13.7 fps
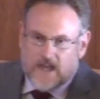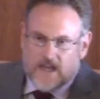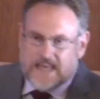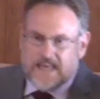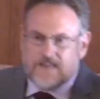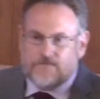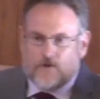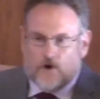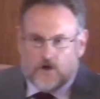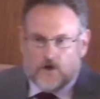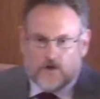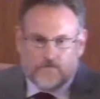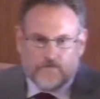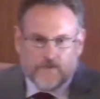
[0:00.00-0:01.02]
are
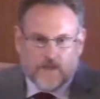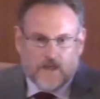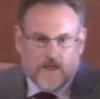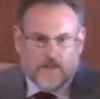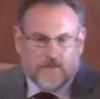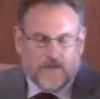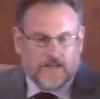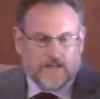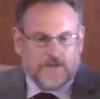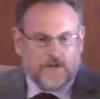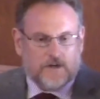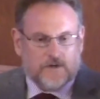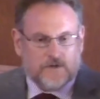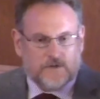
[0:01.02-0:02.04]
evil, things
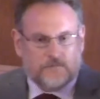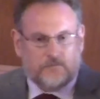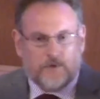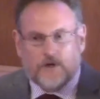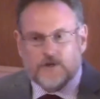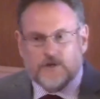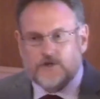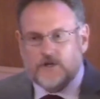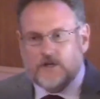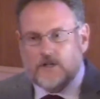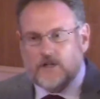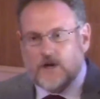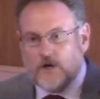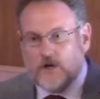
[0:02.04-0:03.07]
that are
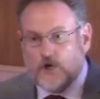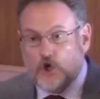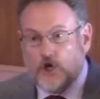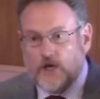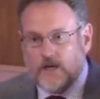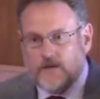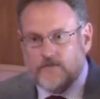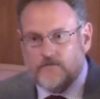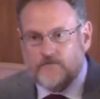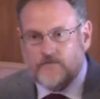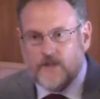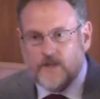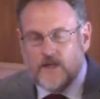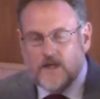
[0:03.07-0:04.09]
spiritual are good.
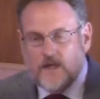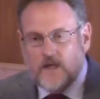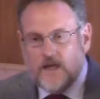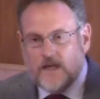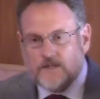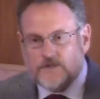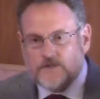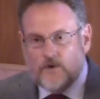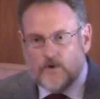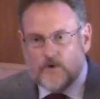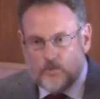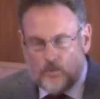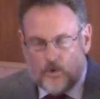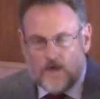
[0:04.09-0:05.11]
And
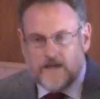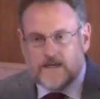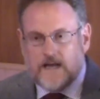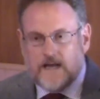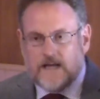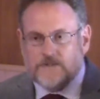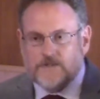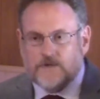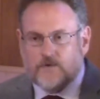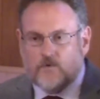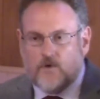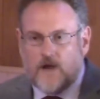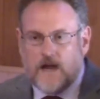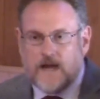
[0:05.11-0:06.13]
so, in one
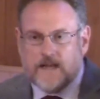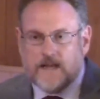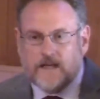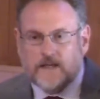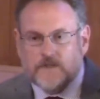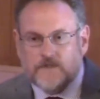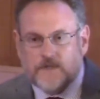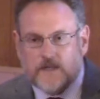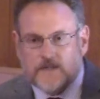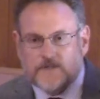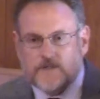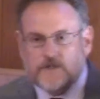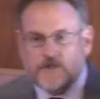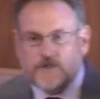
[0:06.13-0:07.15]
Gnostic writing, it
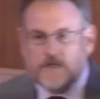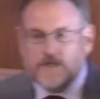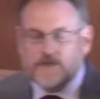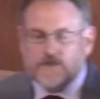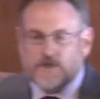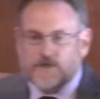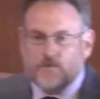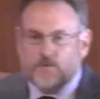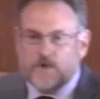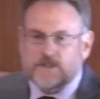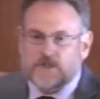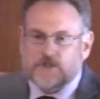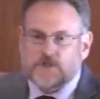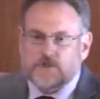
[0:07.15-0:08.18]
says that Jesus
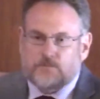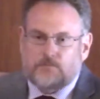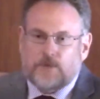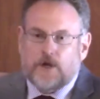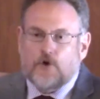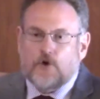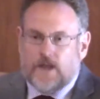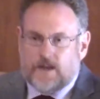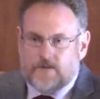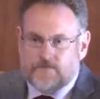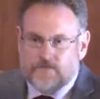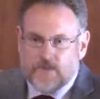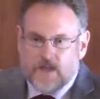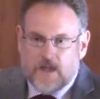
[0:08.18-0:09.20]
was a
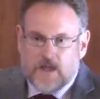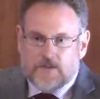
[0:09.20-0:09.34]
spirit